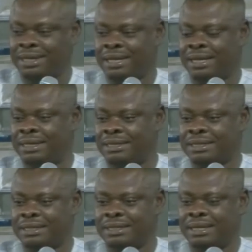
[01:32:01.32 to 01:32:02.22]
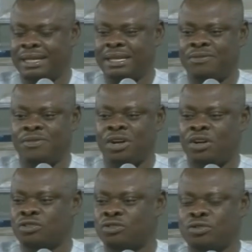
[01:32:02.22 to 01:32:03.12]
And if you are
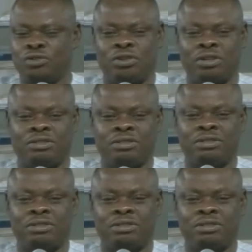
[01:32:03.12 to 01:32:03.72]
also not